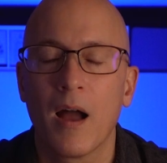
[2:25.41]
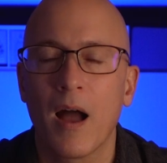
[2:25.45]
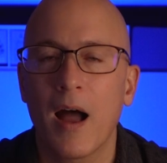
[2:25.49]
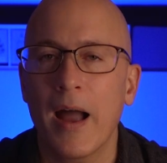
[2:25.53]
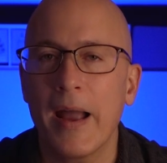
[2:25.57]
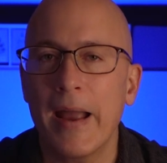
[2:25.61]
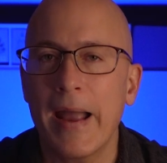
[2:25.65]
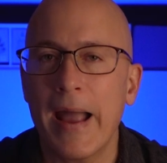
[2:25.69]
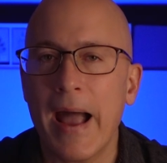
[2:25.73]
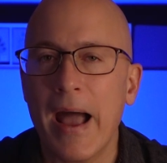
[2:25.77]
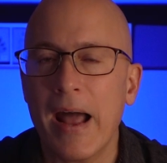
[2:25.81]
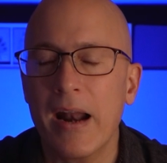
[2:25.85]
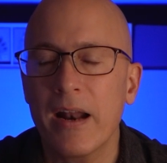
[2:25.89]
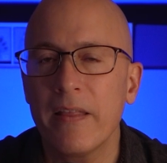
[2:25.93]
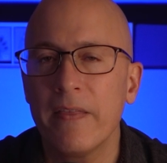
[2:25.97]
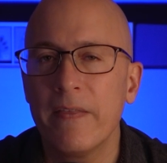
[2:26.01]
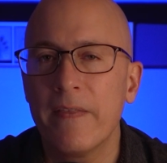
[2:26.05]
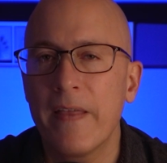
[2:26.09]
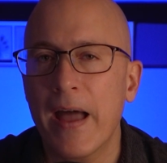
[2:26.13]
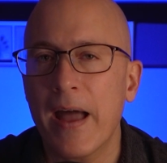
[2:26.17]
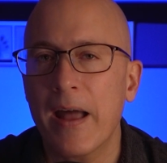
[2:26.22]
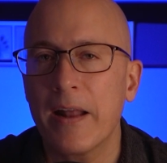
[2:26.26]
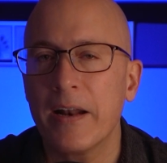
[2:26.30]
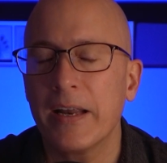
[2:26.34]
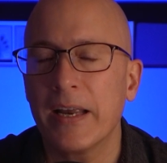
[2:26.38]
I added
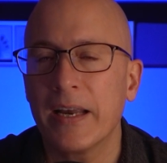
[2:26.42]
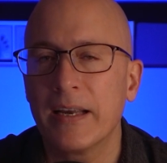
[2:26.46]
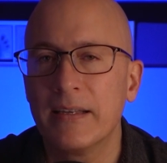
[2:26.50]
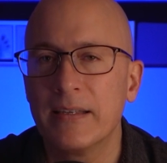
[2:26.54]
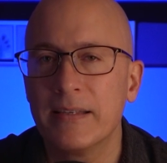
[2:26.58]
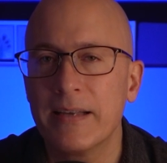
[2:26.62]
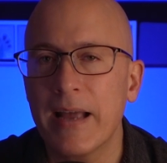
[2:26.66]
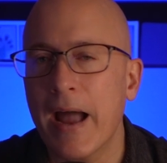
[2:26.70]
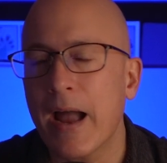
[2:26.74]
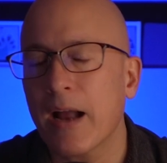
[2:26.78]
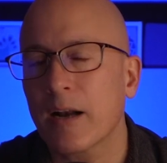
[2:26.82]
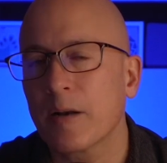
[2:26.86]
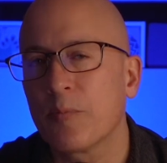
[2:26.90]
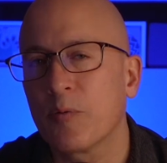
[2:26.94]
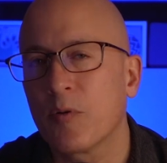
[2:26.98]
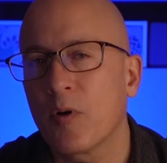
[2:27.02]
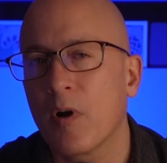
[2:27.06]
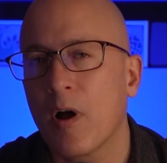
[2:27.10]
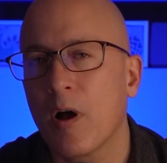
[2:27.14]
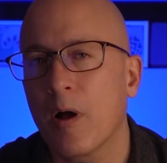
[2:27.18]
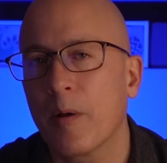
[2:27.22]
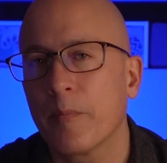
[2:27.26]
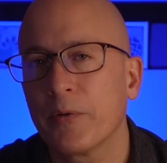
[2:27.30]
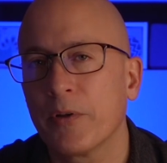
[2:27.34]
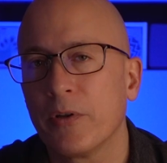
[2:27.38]
that exact
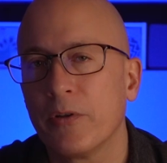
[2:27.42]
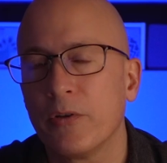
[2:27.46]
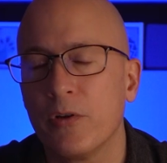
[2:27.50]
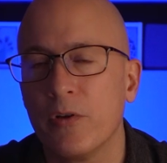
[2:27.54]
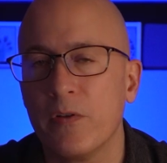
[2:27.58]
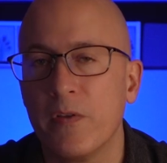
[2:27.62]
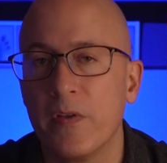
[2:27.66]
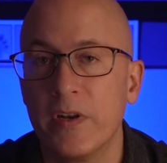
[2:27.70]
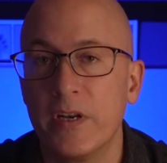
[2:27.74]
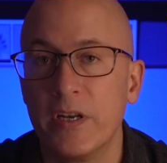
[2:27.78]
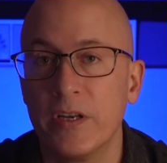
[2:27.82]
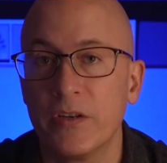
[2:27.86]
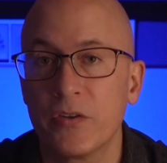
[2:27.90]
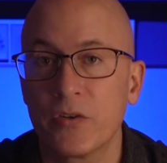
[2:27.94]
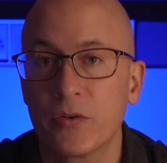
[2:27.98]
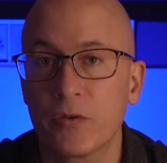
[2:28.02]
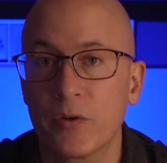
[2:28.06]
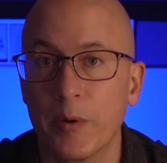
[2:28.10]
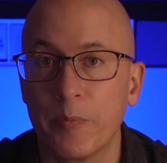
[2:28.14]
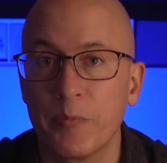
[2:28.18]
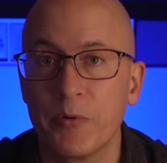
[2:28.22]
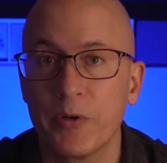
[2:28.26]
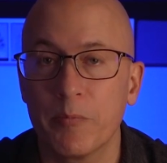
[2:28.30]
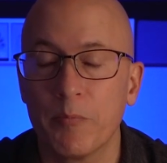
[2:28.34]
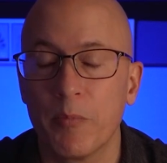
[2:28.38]
prompt to the
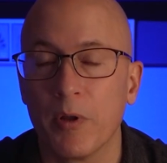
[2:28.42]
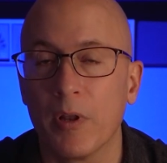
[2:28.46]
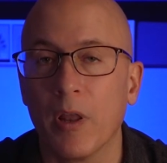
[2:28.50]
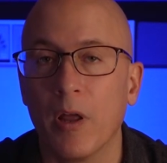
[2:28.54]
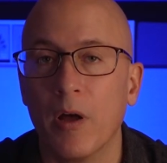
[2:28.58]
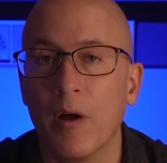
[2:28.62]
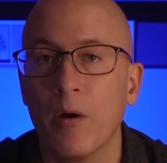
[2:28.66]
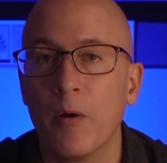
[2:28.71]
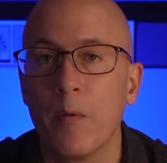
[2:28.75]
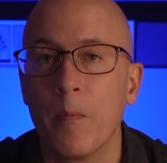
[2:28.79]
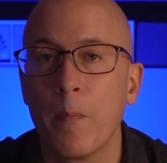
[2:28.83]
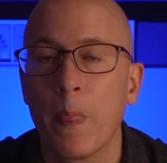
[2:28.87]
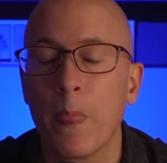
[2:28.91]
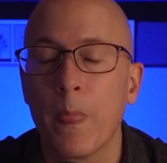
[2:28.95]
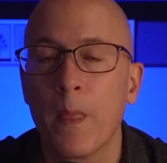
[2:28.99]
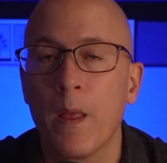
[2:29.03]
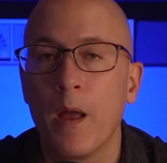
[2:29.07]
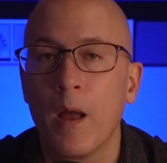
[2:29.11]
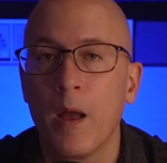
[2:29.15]
description below,